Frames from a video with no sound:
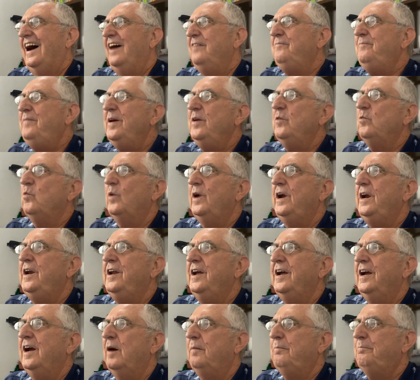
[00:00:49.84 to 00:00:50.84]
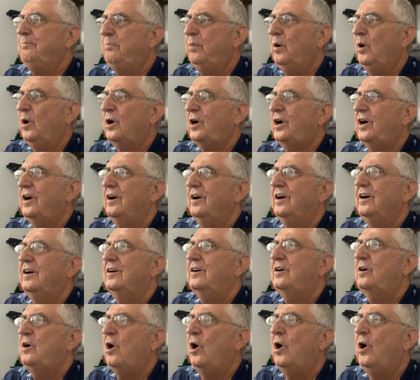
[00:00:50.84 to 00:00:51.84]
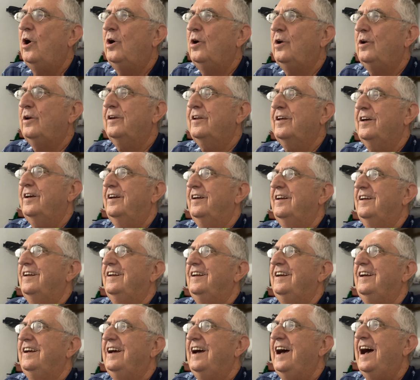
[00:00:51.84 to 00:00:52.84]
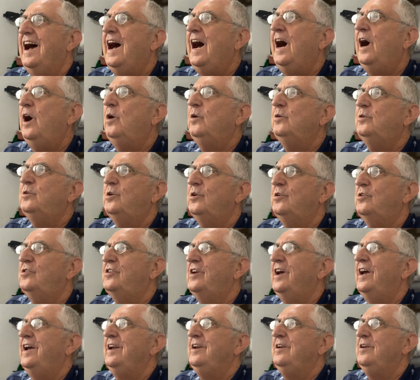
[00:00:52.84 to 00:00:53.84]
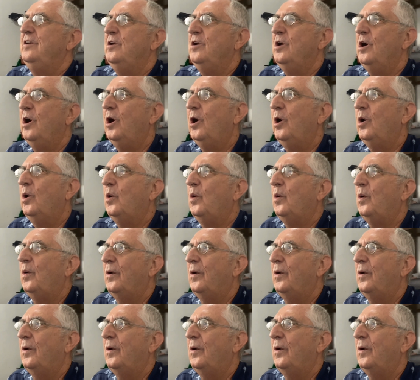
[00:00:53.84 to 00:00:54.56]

been reading a book called How to Say No,